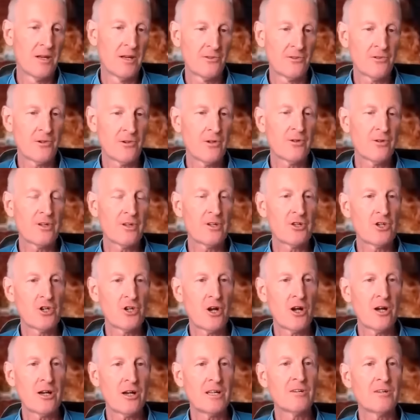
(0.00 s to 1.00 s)
through the
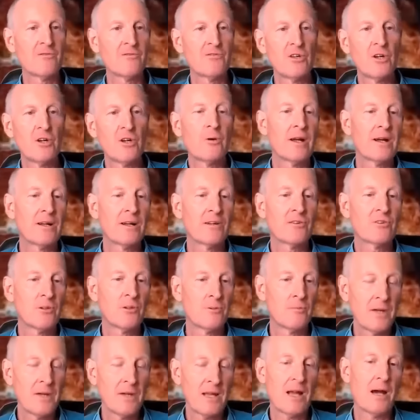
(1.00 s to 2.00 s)
journey of doing
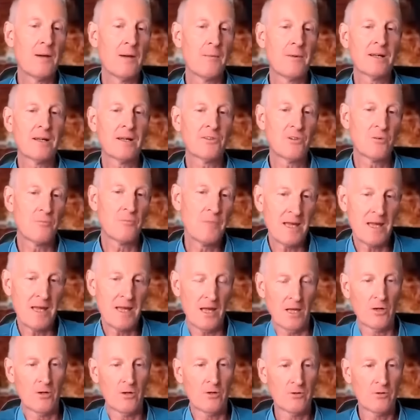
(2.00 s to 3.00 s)
to becoming to
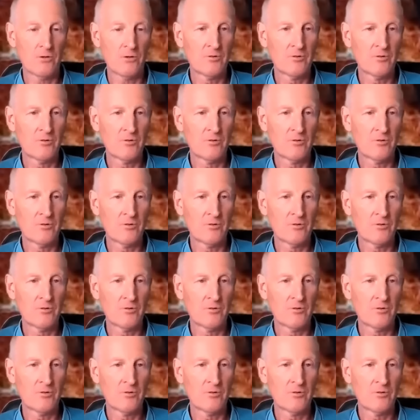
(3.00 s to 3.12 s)
being